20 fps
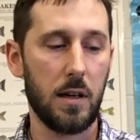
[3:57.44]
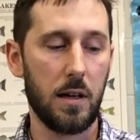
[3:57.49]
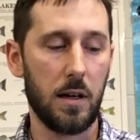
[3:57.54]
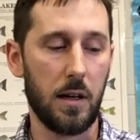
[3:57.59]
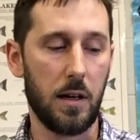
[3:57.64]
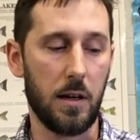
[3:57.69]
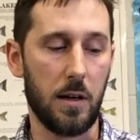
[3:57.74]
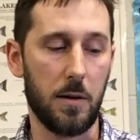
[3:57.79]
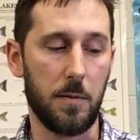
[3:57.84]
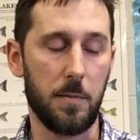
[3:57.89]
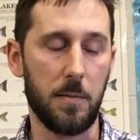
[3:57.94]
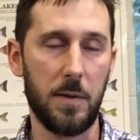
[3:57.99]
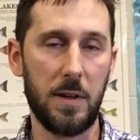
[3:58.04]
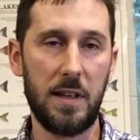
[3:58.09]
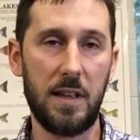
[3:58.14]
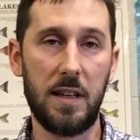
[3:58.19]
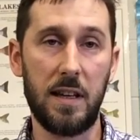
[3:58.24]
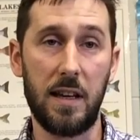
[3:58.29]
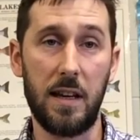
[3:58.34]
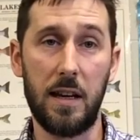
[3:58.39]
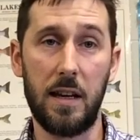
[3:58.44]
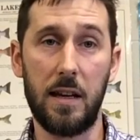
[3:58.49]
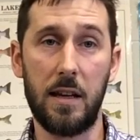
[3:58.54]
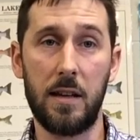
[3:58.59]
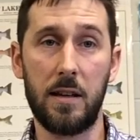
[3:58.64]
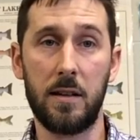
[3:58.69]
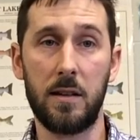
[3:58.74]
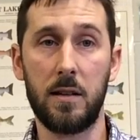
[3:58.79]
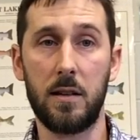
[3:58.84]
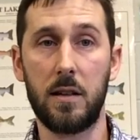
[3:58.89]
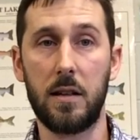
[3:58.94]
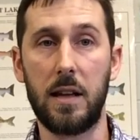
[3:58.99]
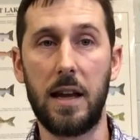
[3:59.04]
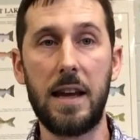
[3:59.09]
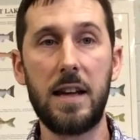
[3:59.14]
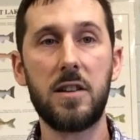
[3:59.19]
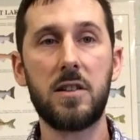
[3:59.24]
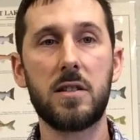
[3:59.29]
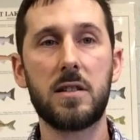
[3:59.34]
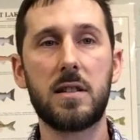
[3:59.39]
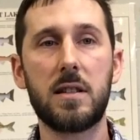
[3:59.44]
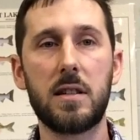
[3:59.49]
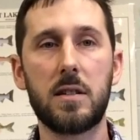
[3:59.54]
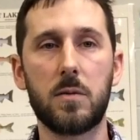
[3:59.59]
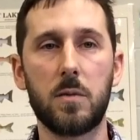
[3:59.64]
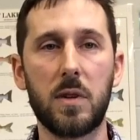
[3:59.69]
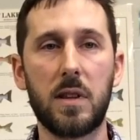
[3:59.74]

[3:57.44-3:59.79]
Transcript: And the agencies